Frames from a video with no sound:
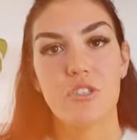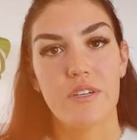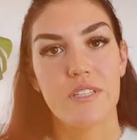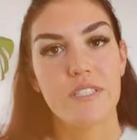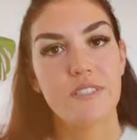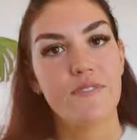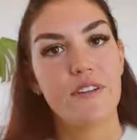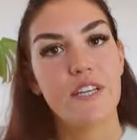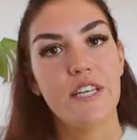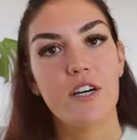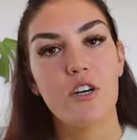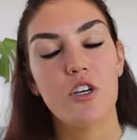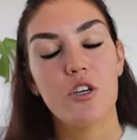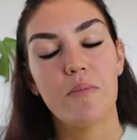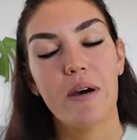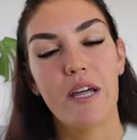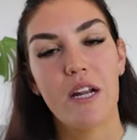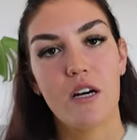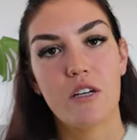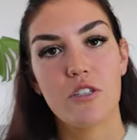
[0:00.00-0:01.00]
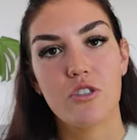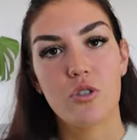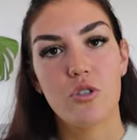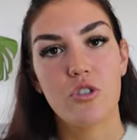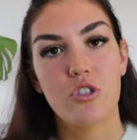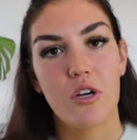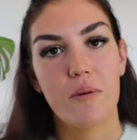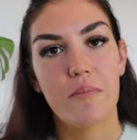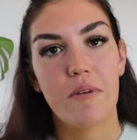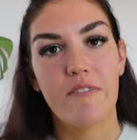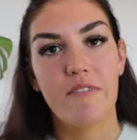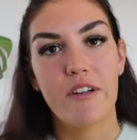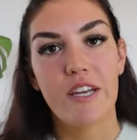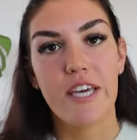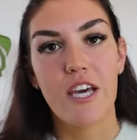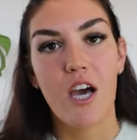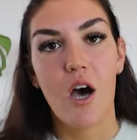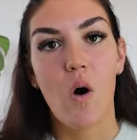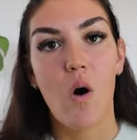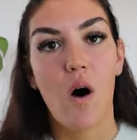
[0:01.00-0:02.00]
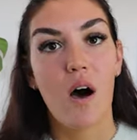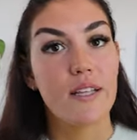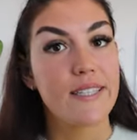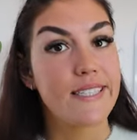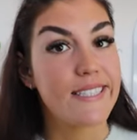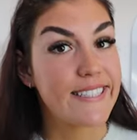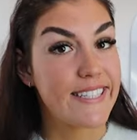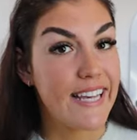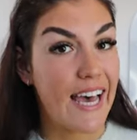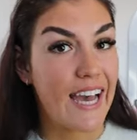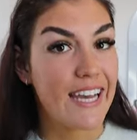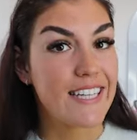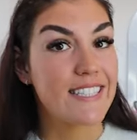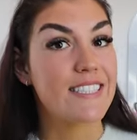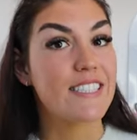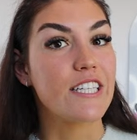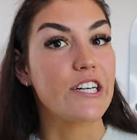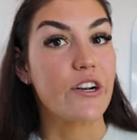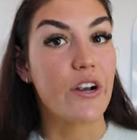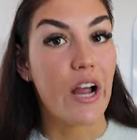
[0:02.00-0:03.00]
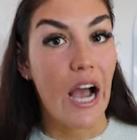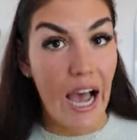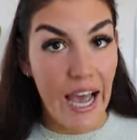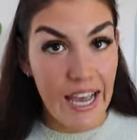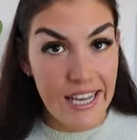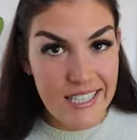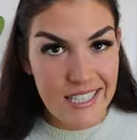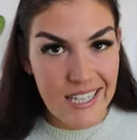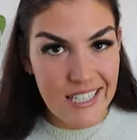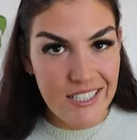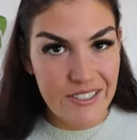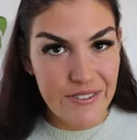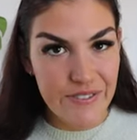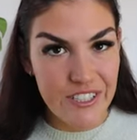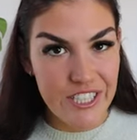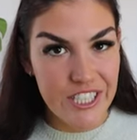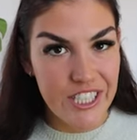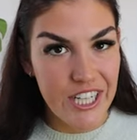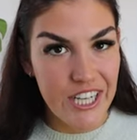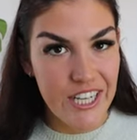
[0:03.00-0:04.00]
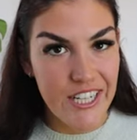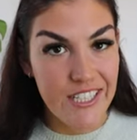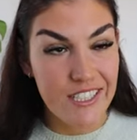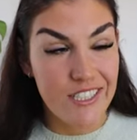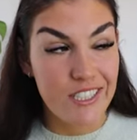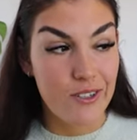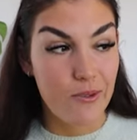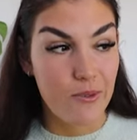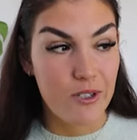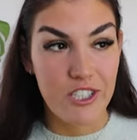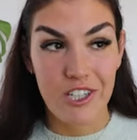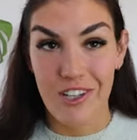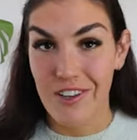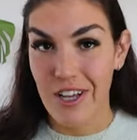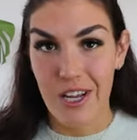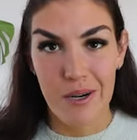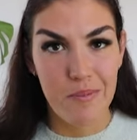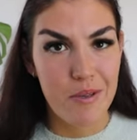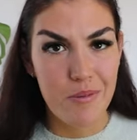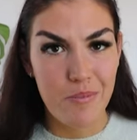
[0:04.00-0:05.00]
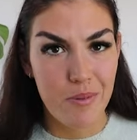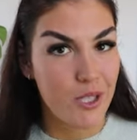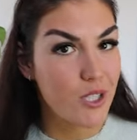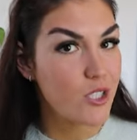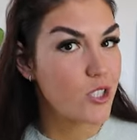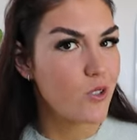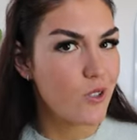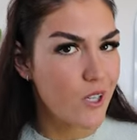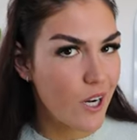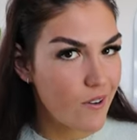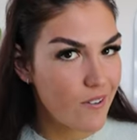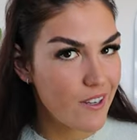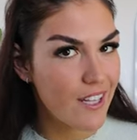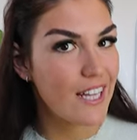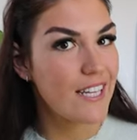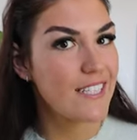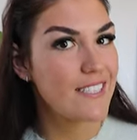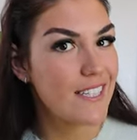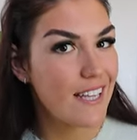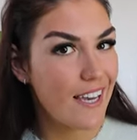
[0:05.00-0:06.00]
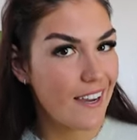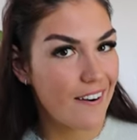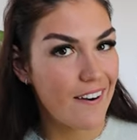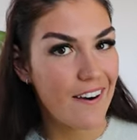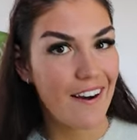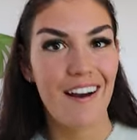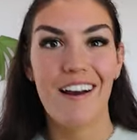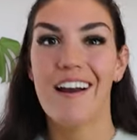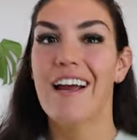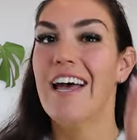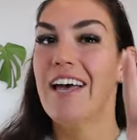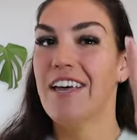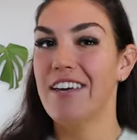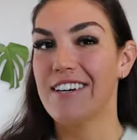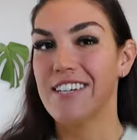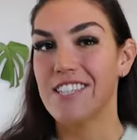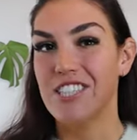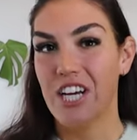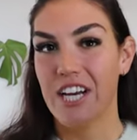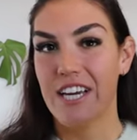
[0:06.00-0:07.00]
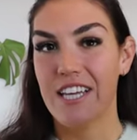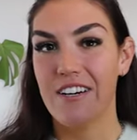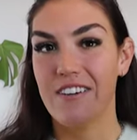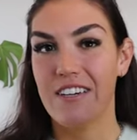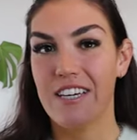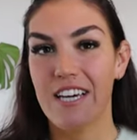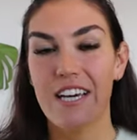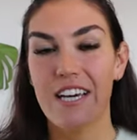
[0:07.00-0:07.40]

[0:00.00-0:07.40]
enjoy this video, you might also enjoy my video on signs that you're iodine deficient, which a lot of people do not realize they are. You can check it out